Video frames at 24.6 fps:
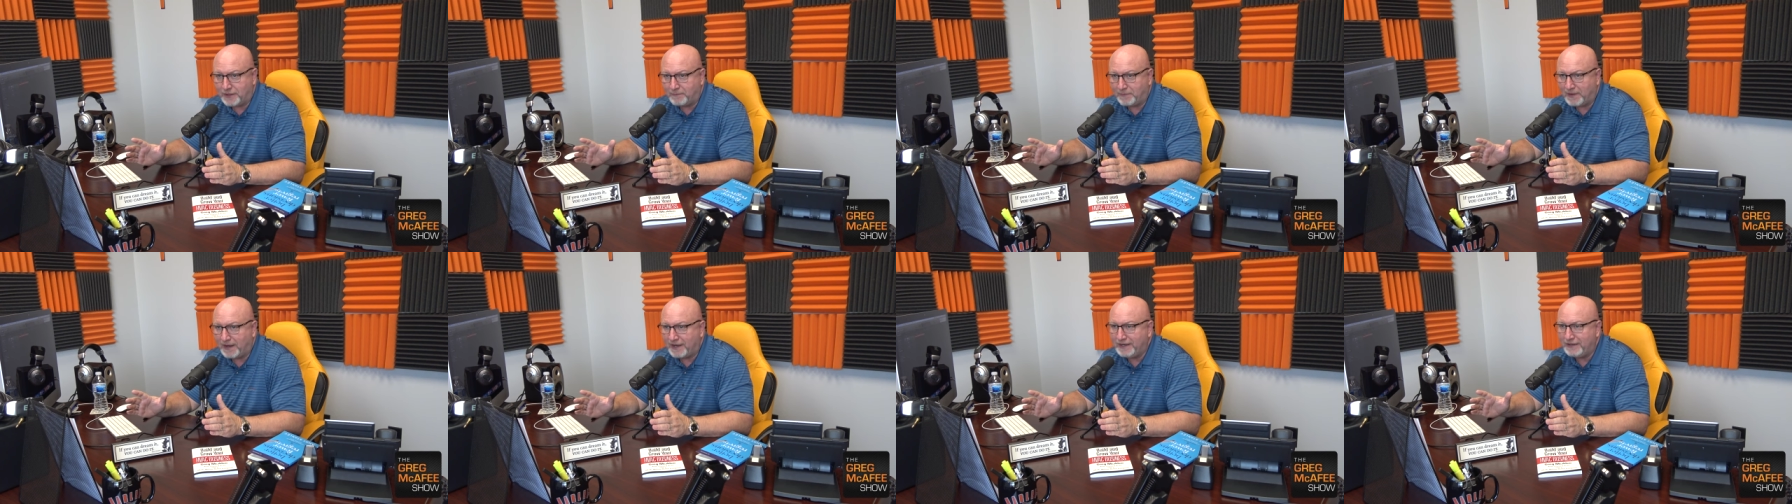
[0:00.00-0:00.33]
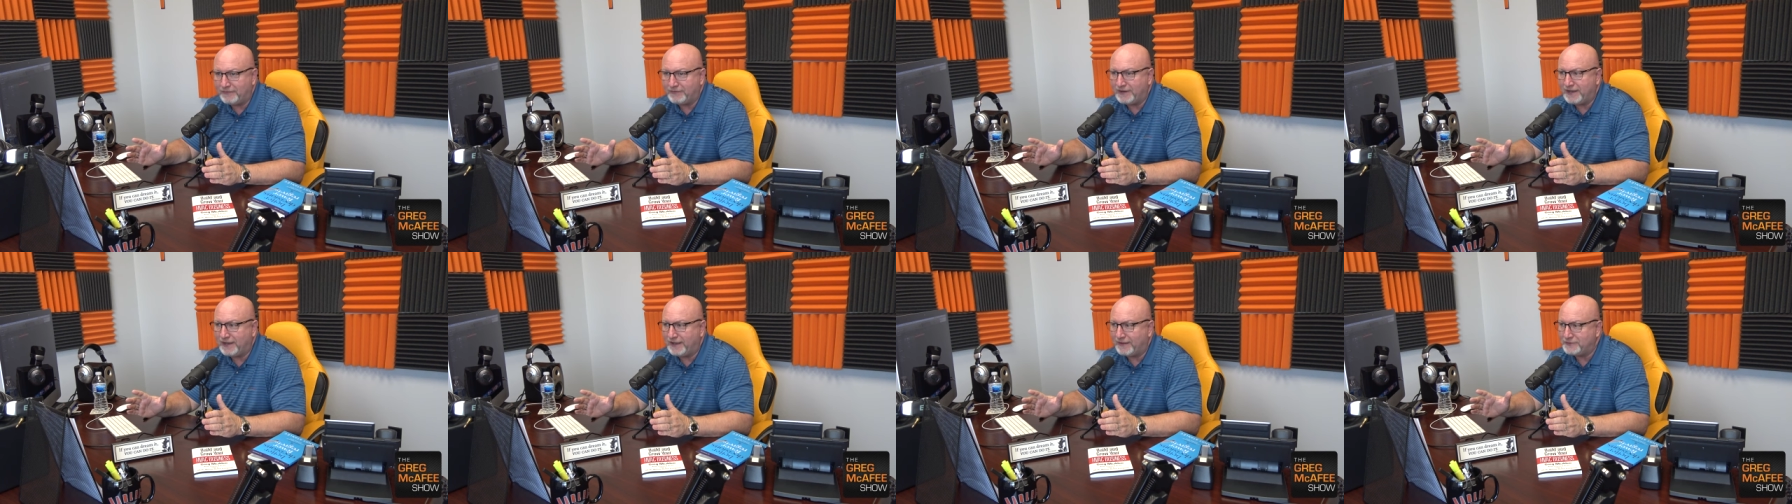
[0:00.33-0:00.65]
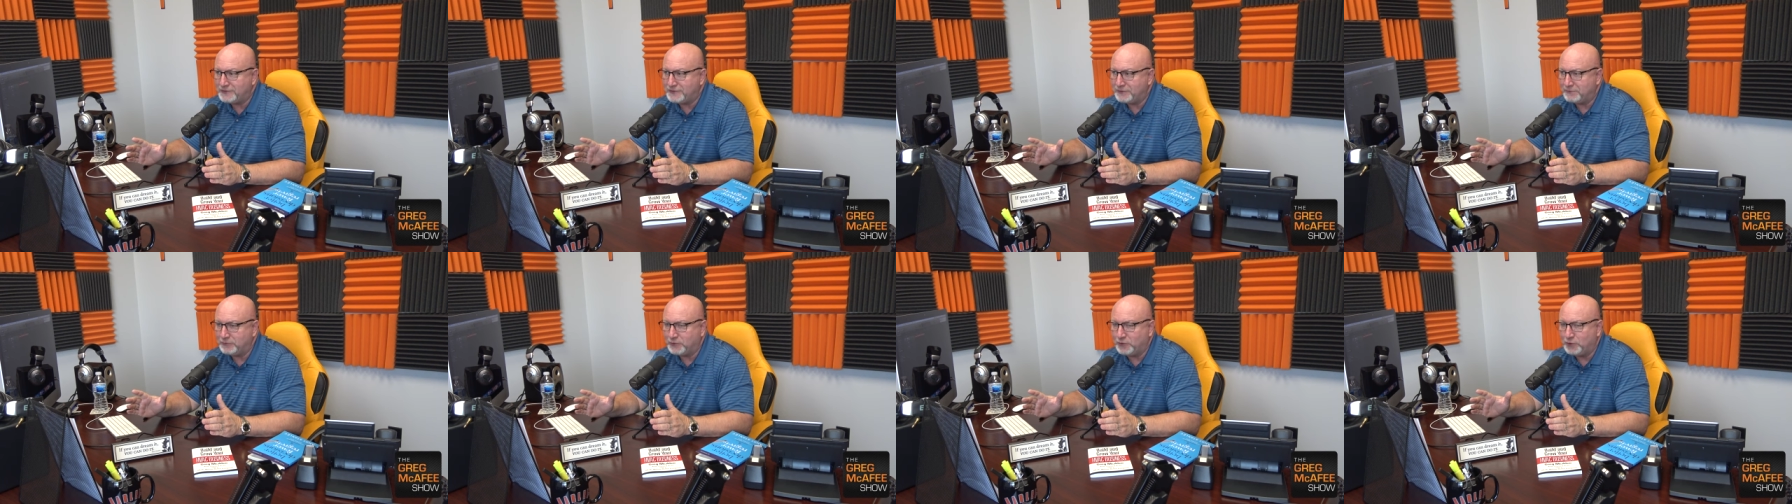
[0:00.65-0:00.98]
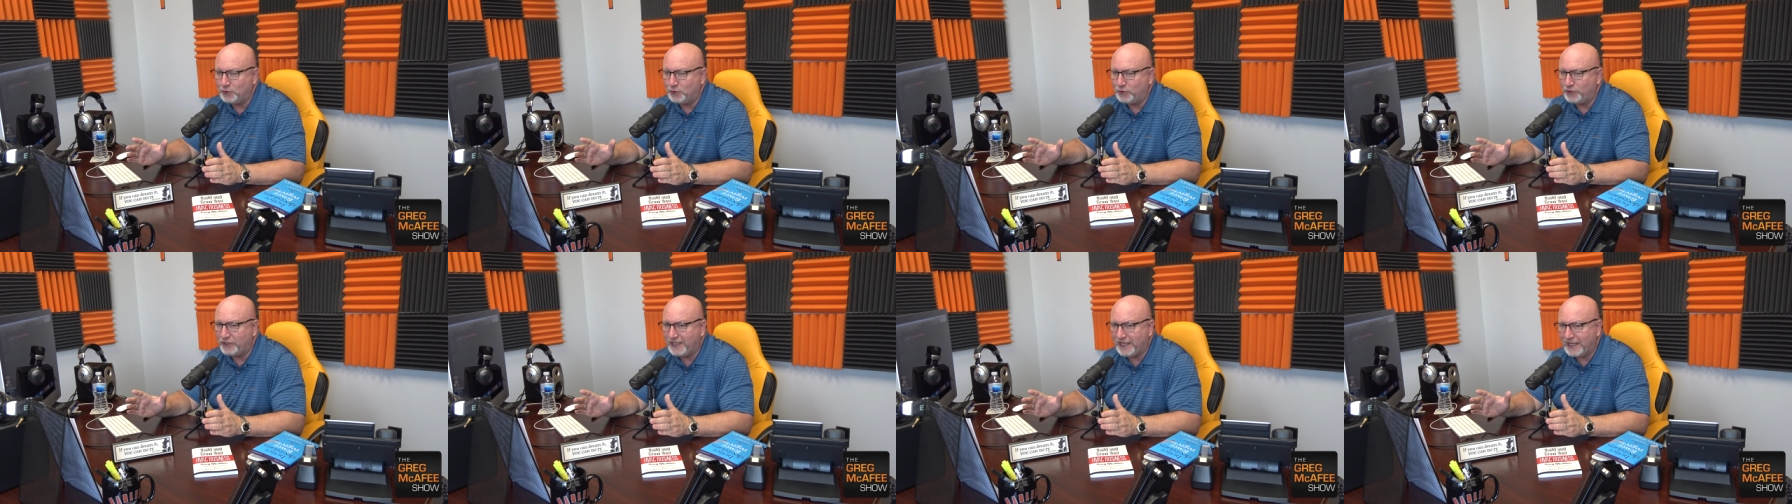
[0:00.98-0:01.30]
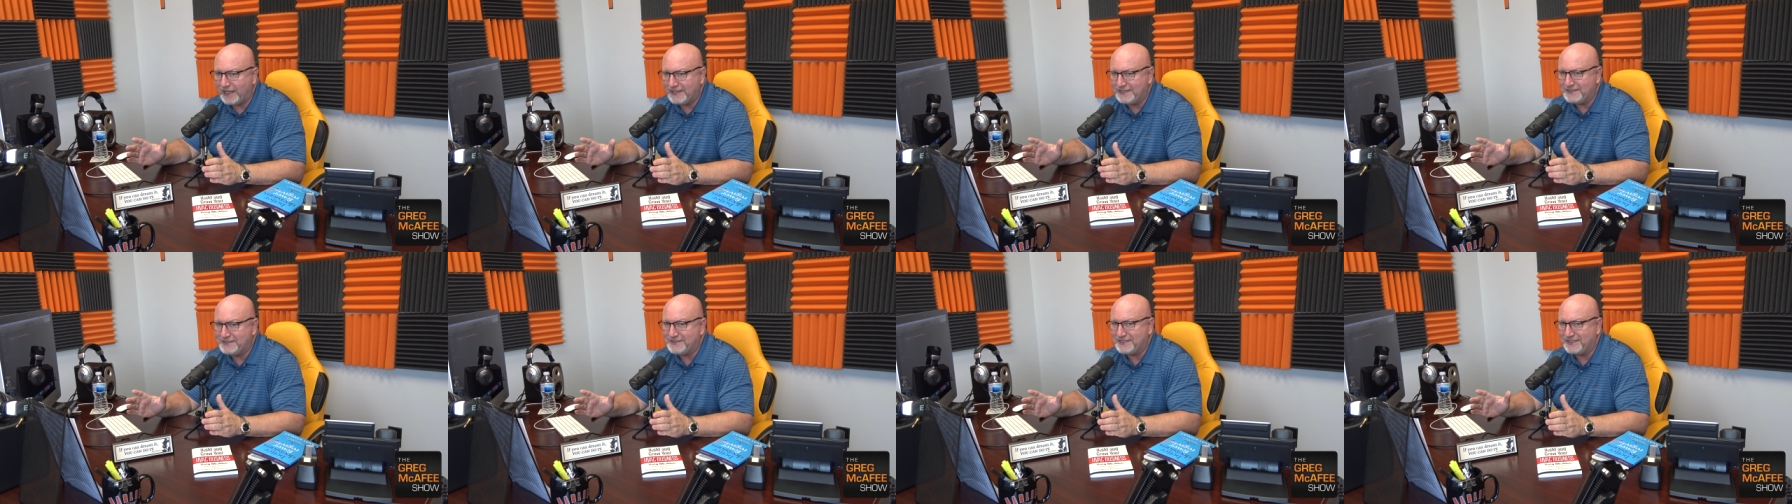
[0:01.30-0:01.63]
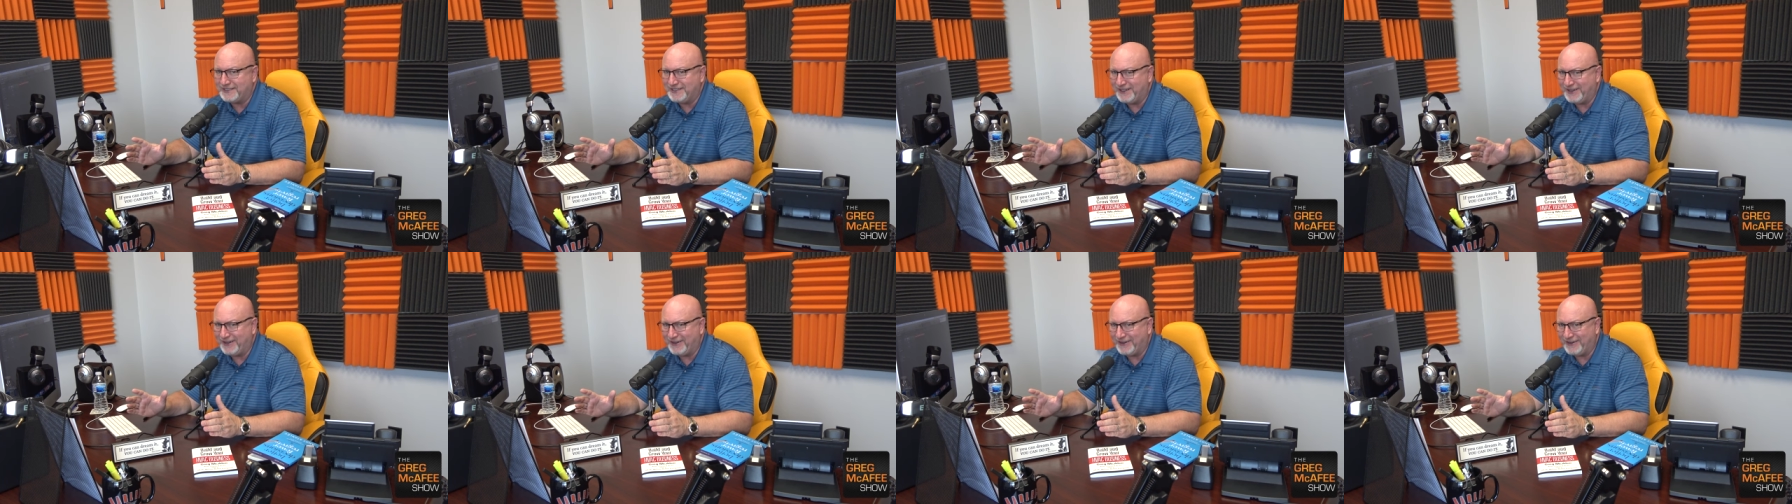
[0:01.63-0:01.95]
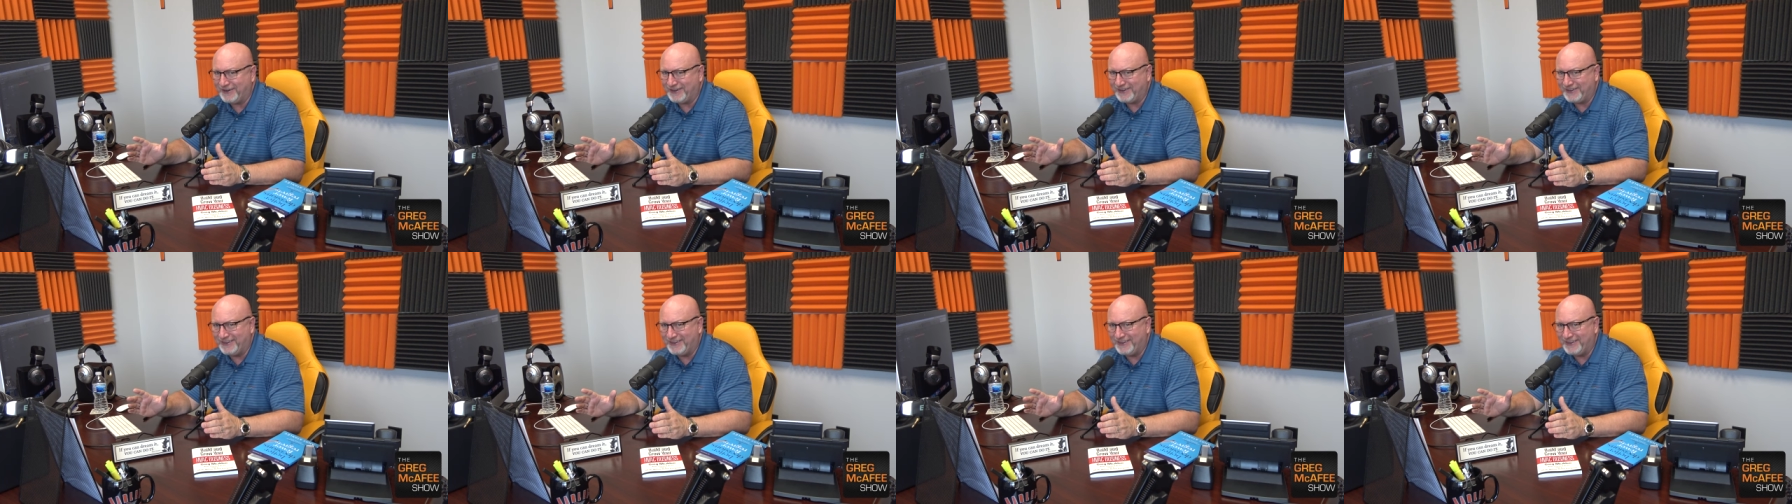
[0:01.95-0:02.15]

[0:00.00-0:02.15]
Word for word: I might even have some cool guns in here,